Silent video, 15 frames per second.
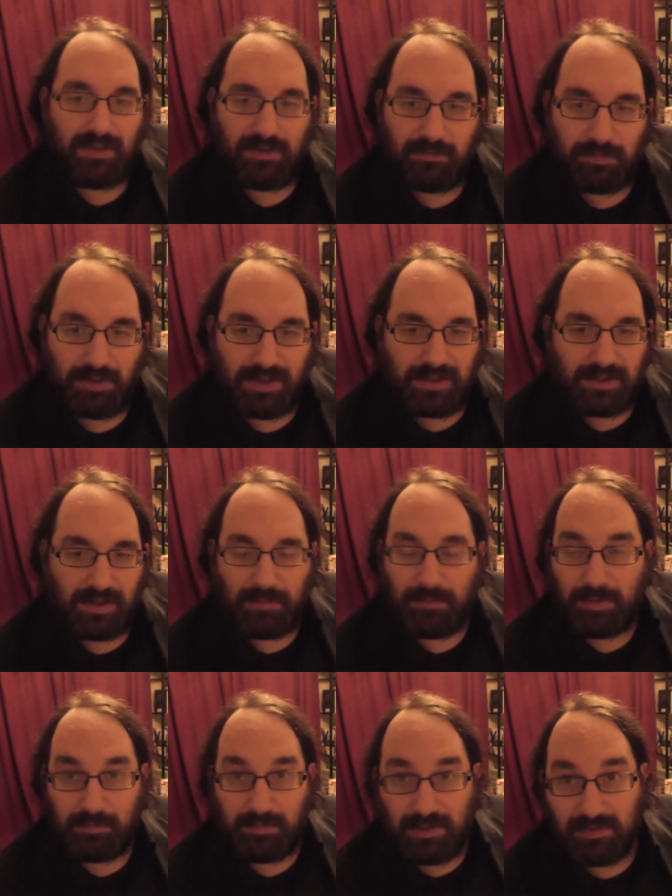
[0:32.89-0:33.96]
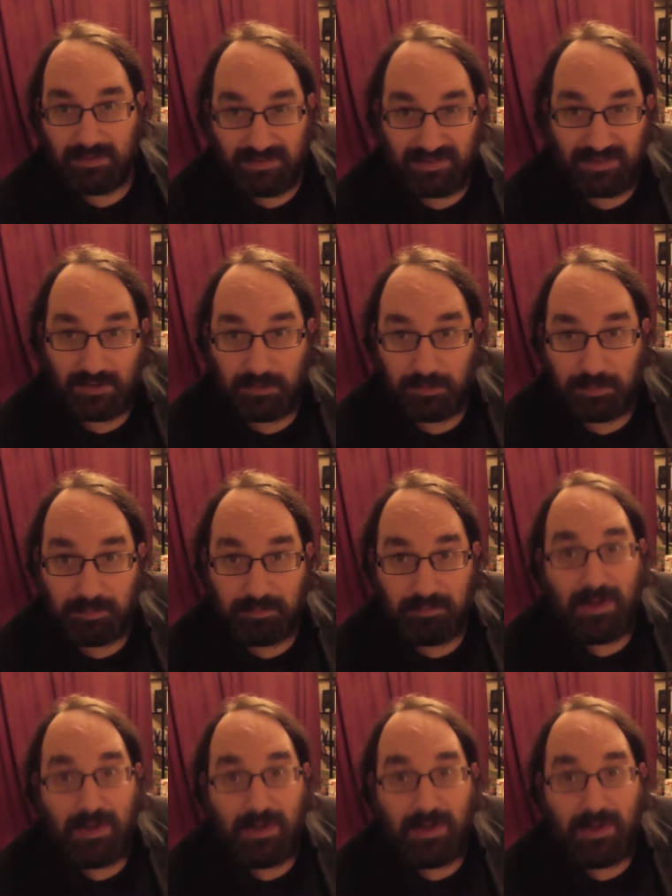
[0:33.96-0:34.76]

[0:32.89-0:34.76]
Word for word: this week. I mean, still,